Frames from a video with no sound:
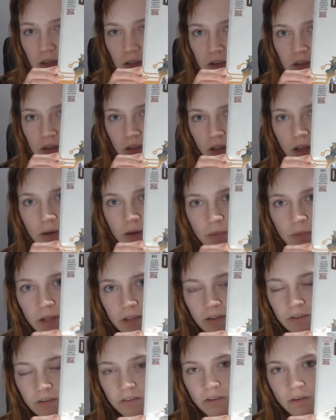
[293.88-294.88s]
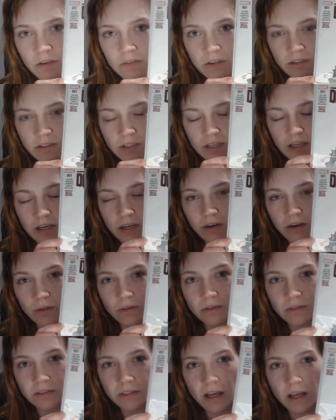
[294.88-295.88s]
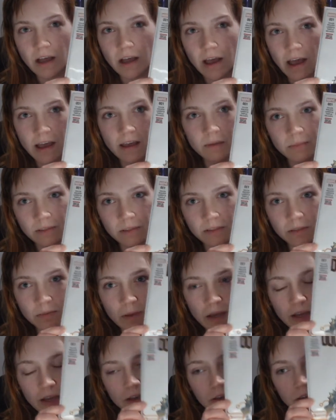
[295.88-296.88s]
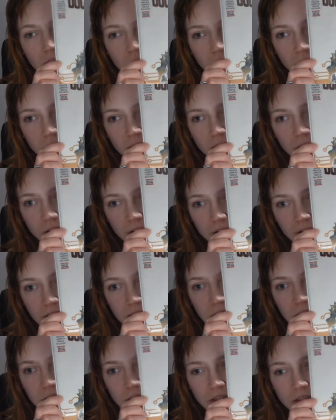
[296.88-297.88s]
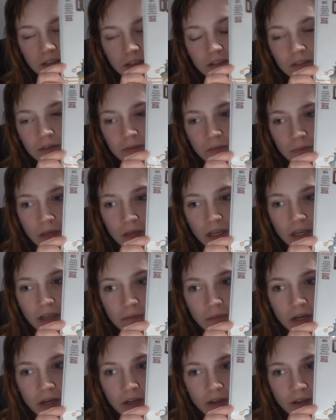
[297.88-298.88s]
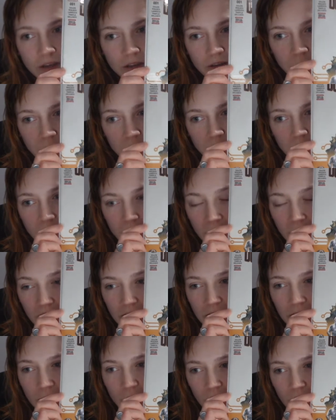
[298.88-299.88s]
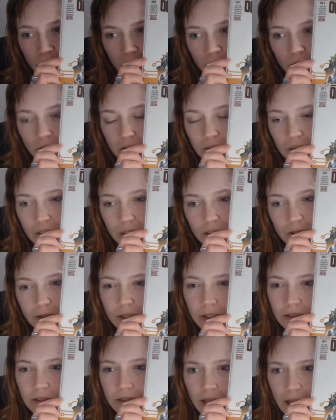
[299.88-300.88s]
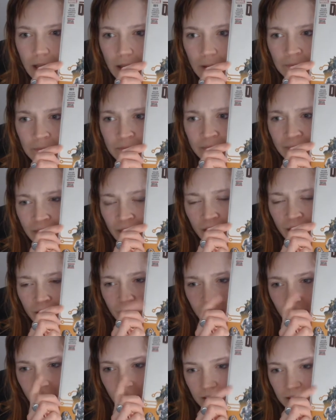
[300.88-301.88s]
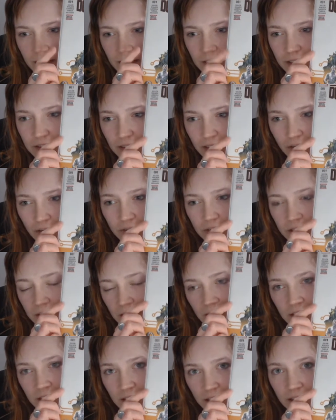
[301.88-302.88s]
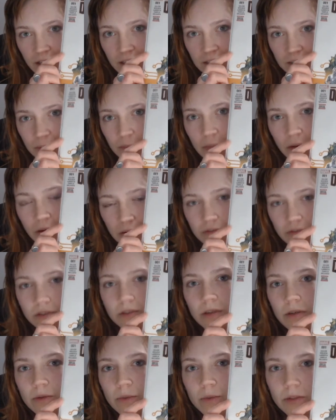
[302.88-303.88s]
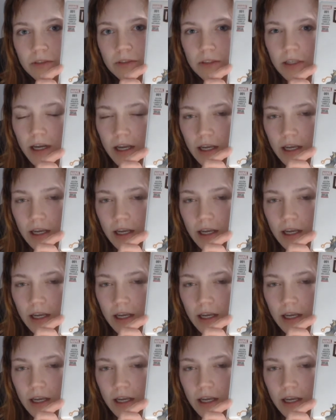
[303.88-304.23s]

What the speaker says: a lot about this, obviously, and I know there's a lot of hype and spec, and it's making money on the market, but I'm also curious, like, I see these covers, and I think that's a part of Star Wars that I could